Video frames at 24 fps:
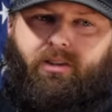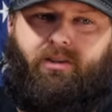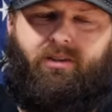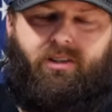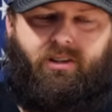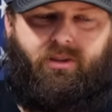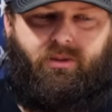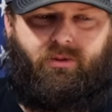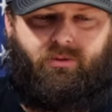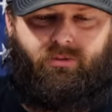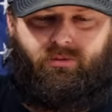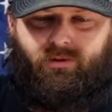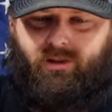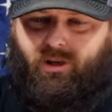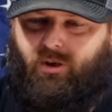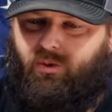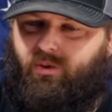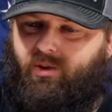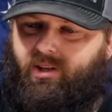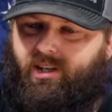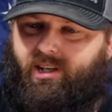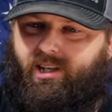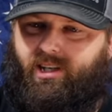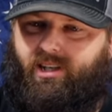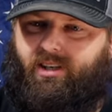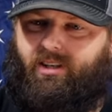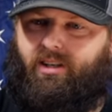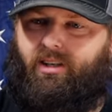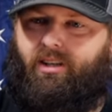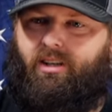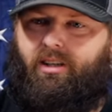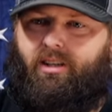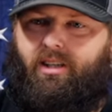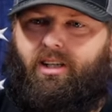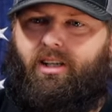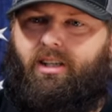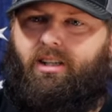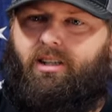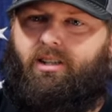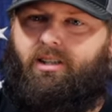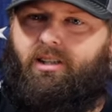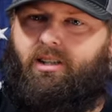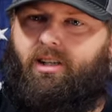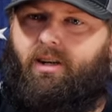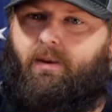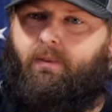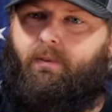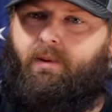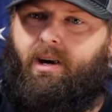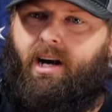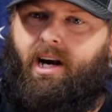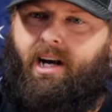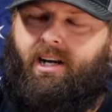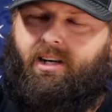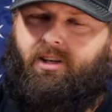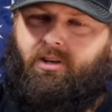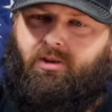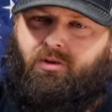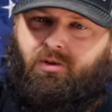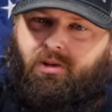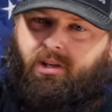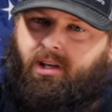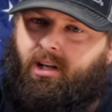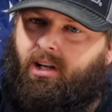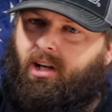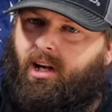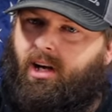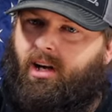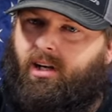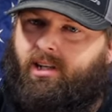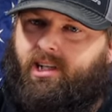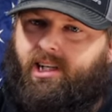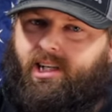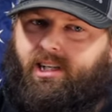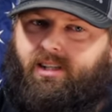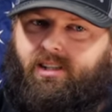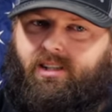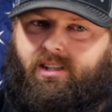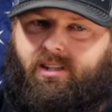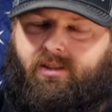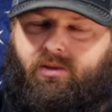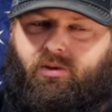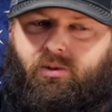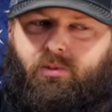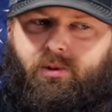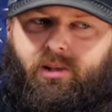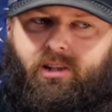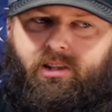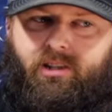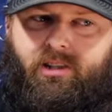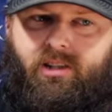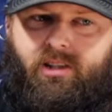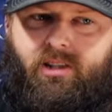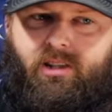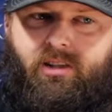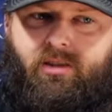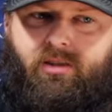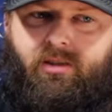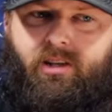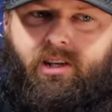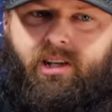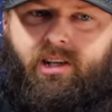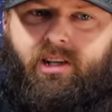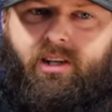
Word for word: So go ahead. Um, I had to drill a lock out in a toolbox the other day.